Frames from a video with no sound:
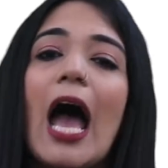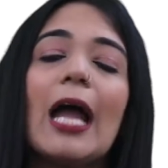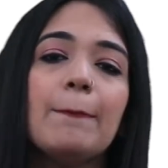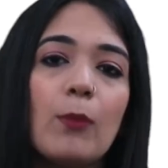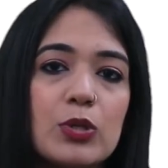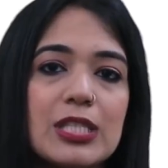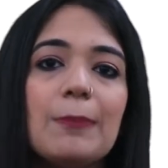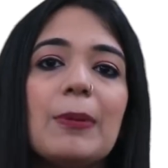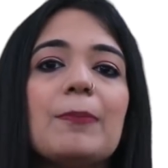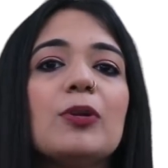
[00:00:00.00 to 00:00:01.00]
and mostly
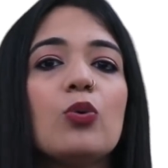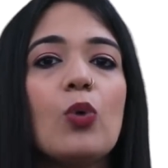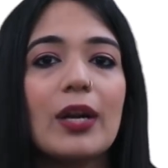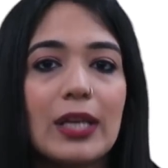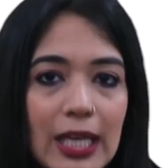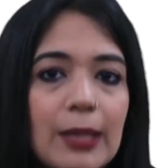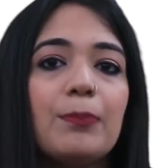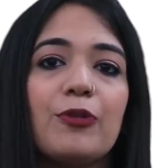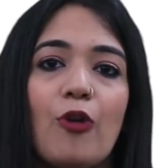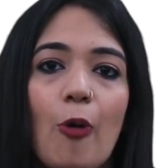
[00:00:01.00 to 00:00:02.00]
people who are in
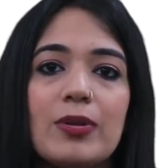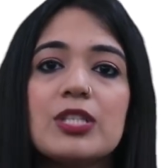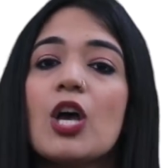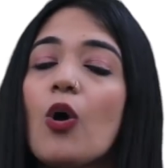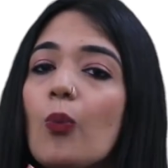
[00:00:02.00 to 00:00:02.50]
performance